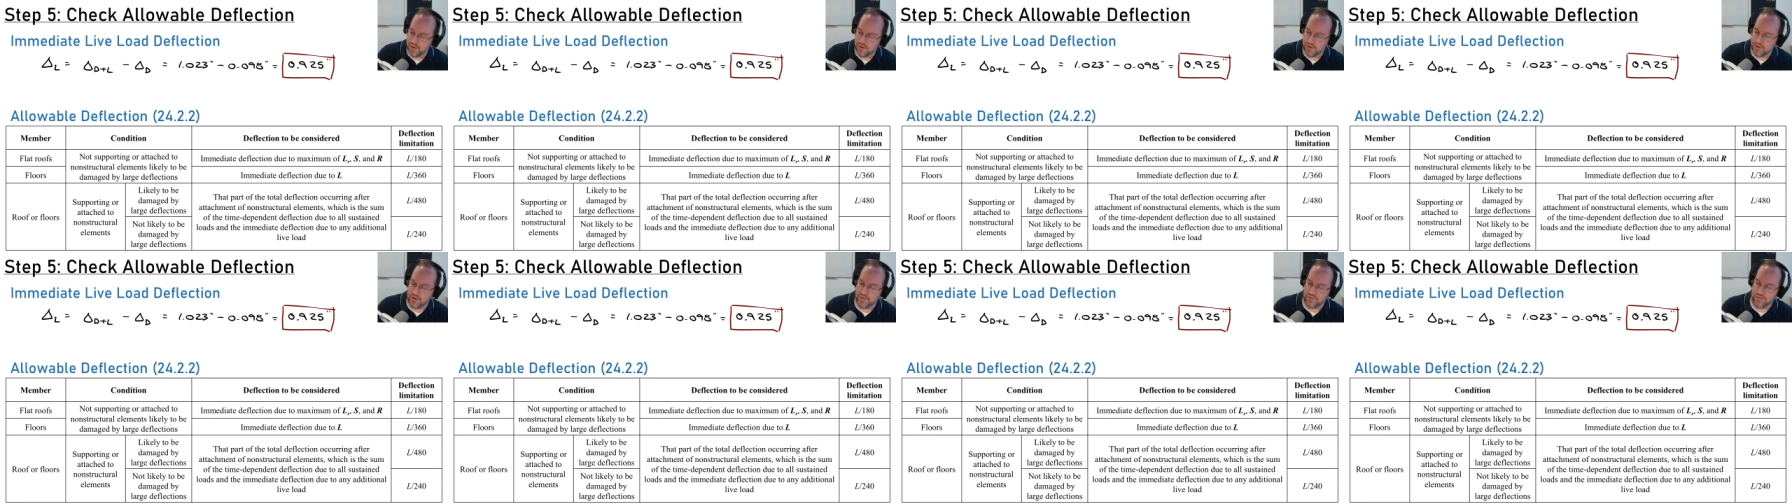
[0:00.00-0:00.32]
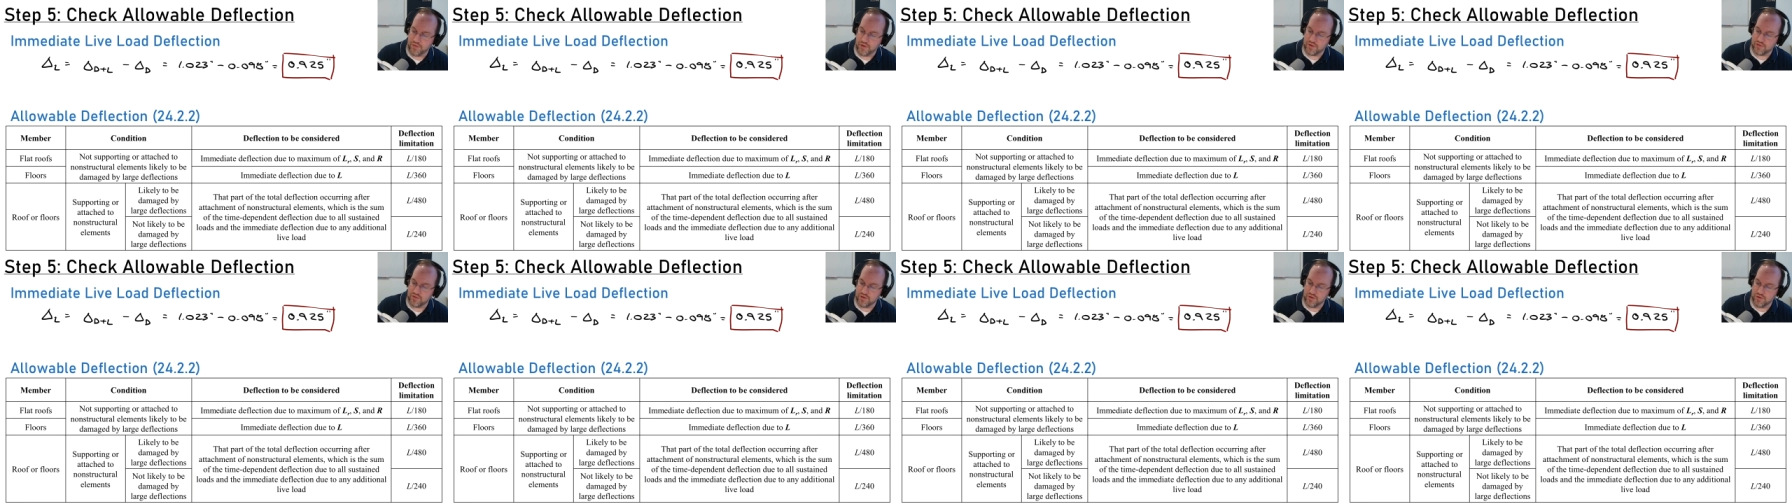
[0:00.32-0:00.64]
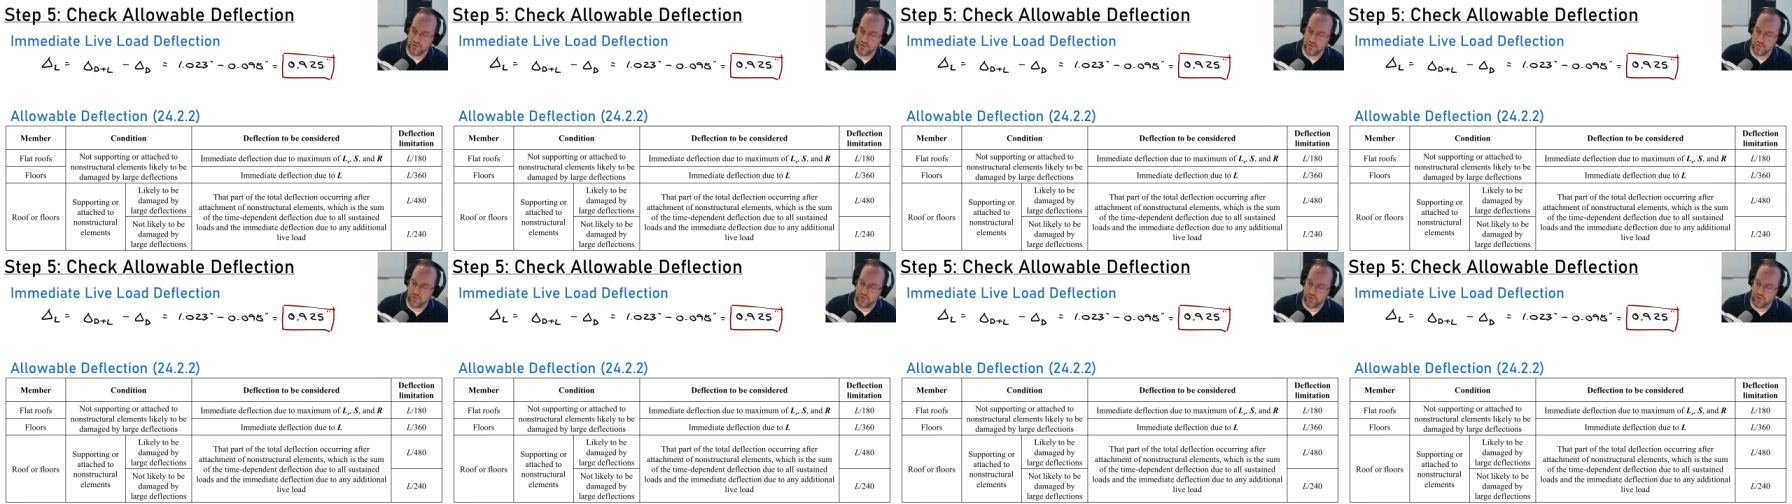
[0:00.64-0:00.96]
deflection
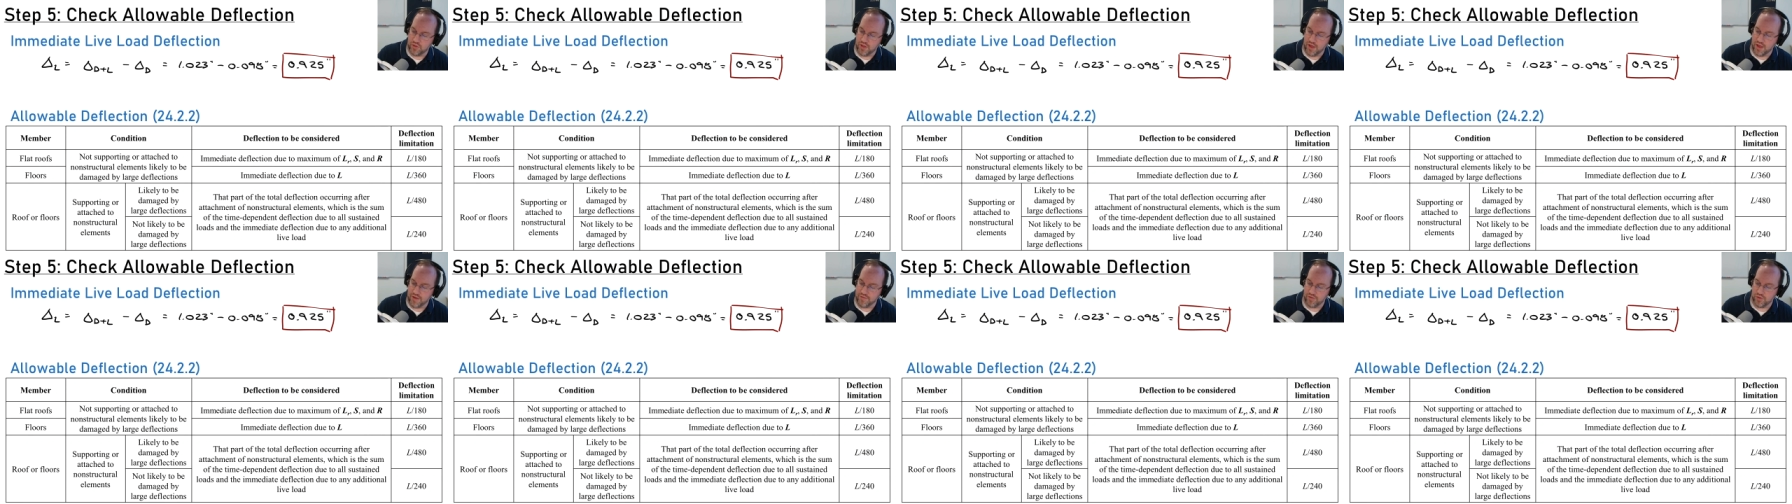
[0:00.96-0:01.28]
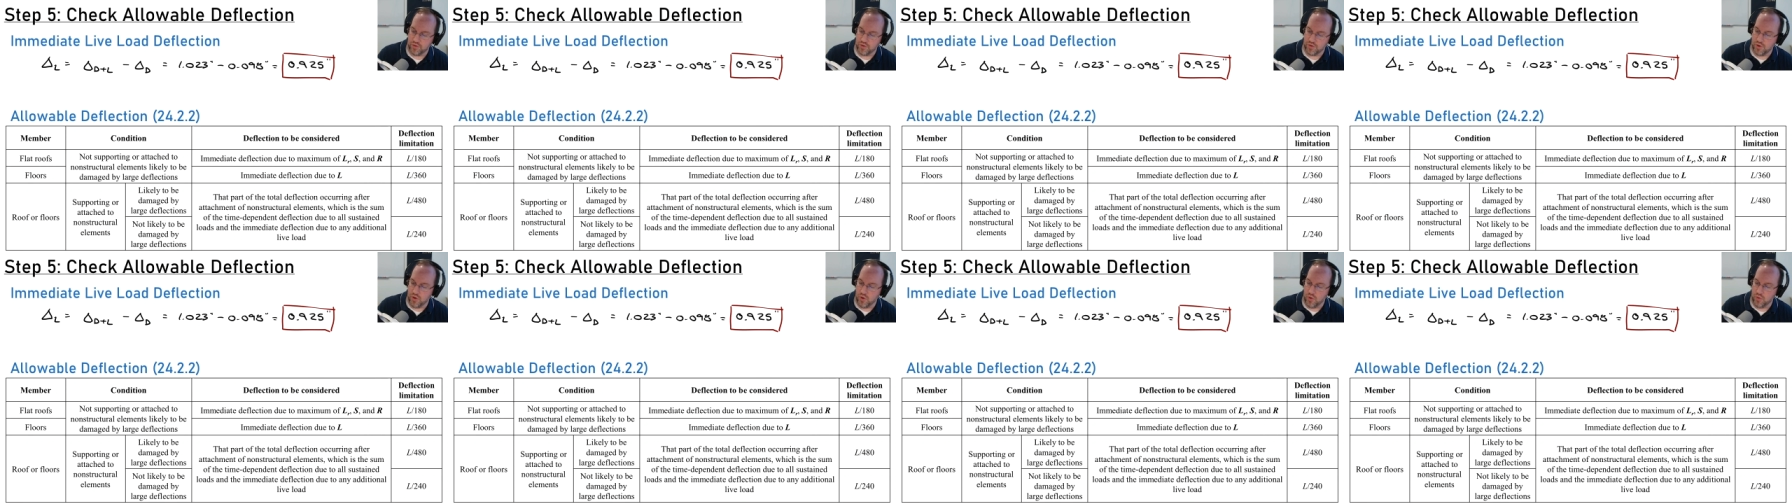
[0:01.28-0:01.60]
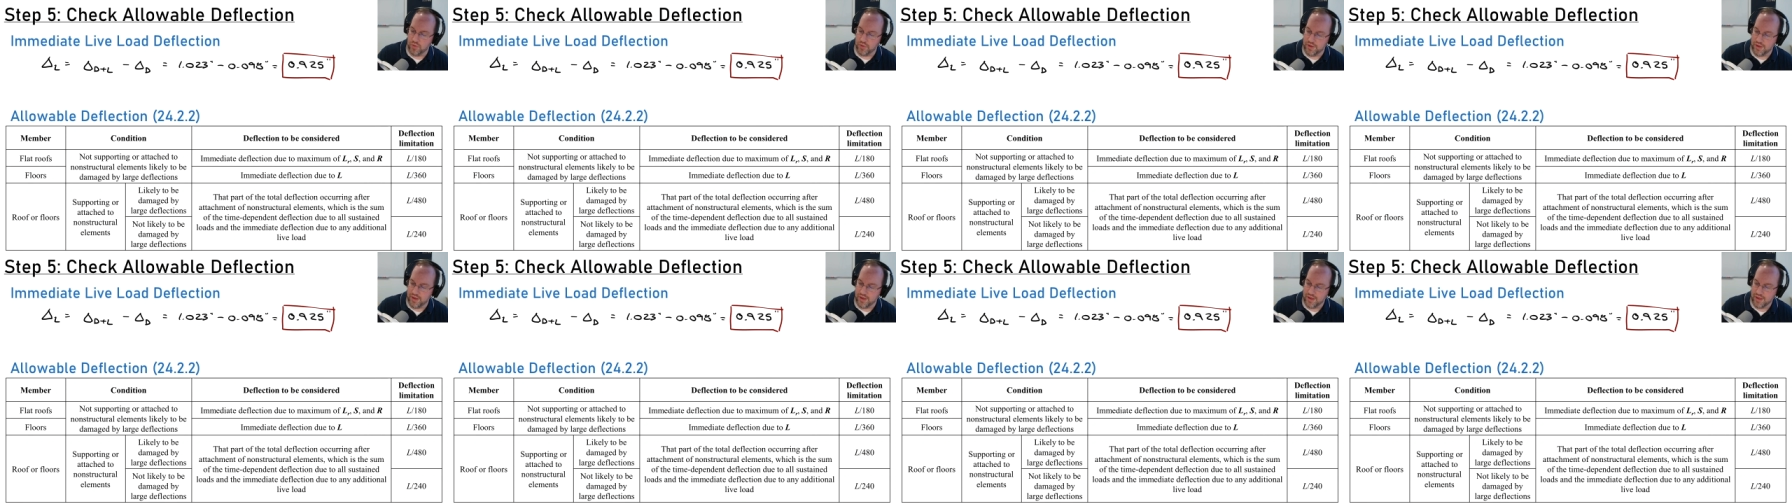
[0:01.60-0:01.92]
due to live load
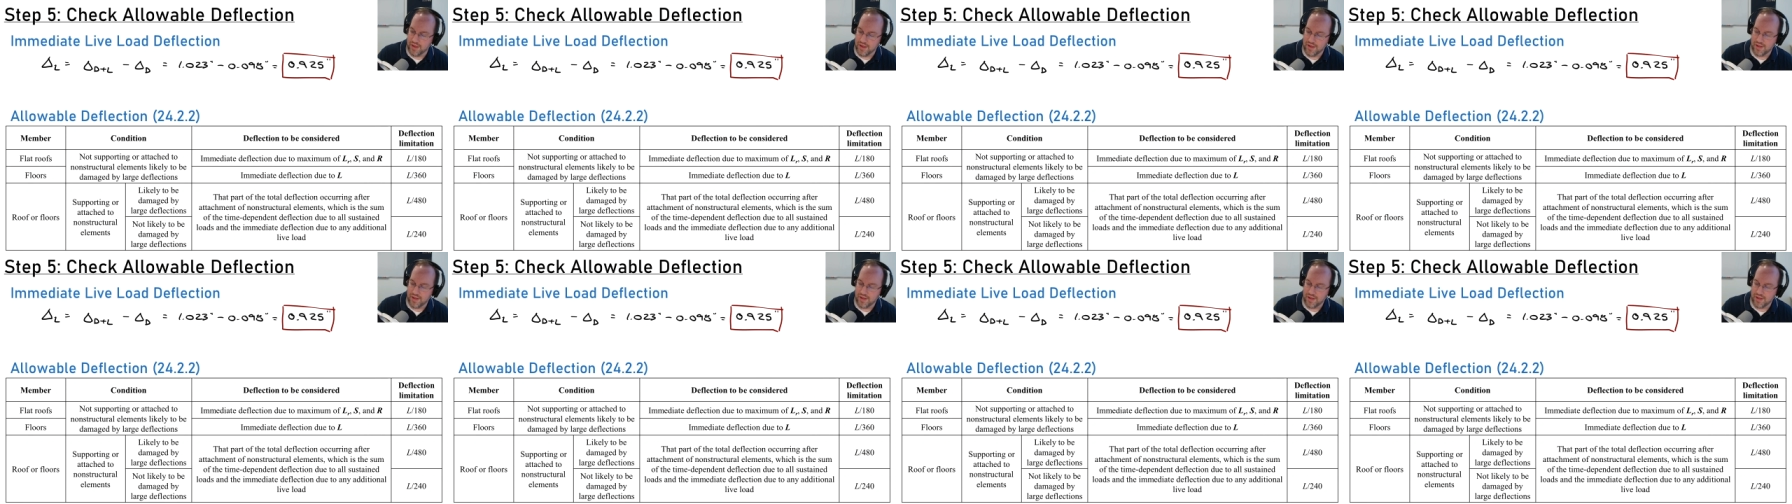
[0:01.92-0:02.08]
only.